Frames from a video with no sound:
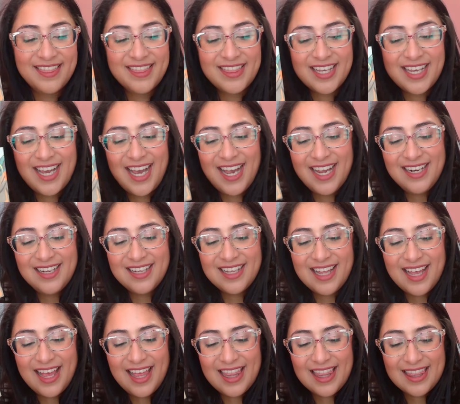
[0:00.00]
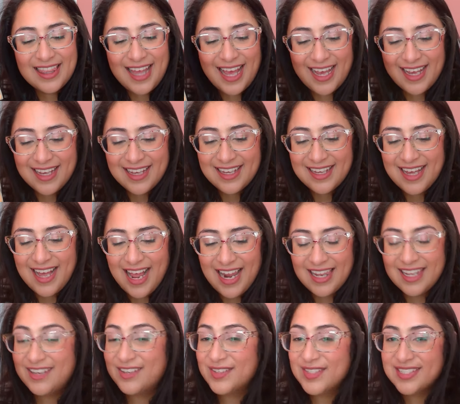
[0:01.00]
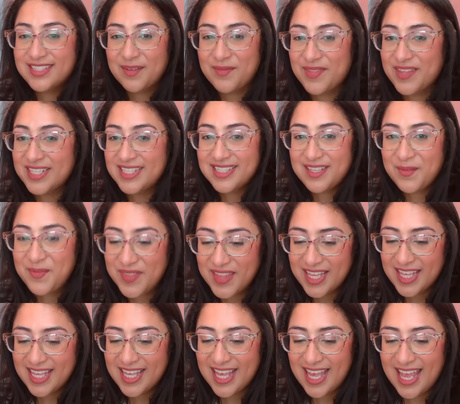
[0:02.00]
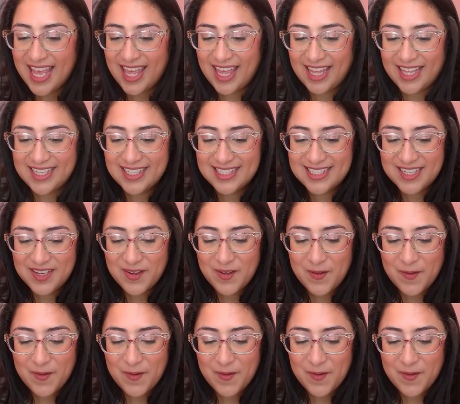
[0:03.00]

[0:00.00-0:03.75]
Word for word: they kind of lack a little something, and